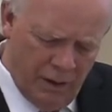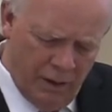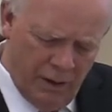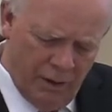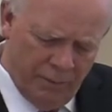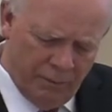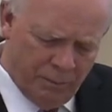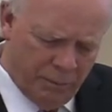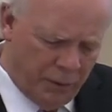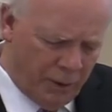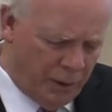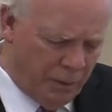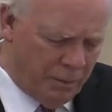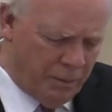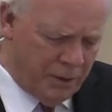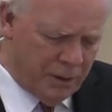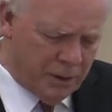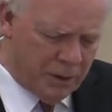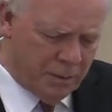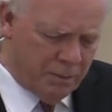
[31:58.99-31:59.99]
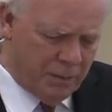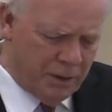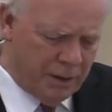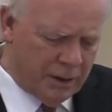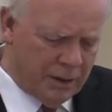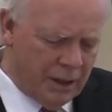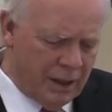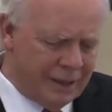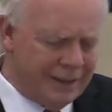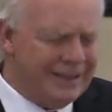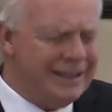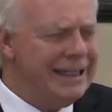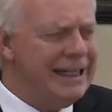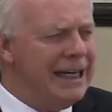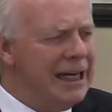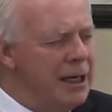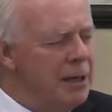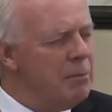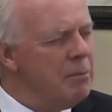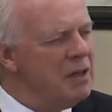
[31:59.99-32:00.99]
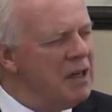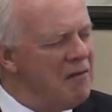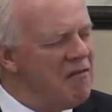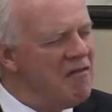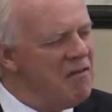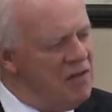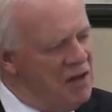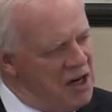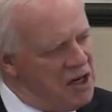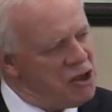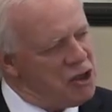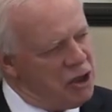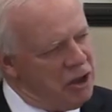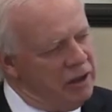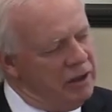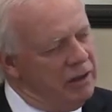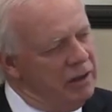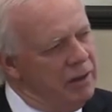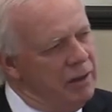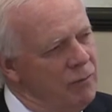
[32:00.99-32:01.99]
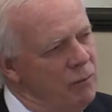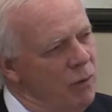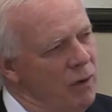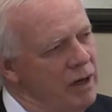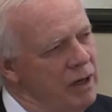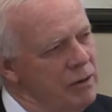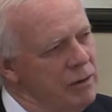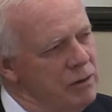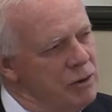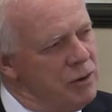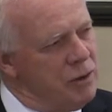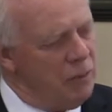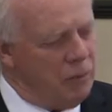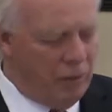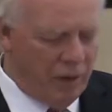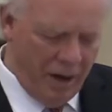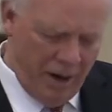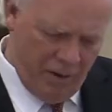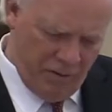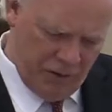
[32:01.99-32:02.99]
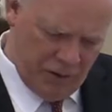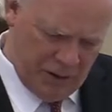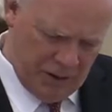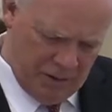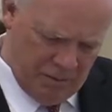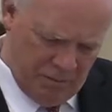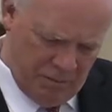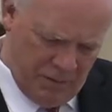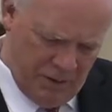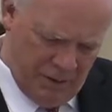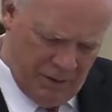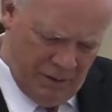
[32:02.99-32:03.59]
of purpose, but a dimmed vision what surrounds him.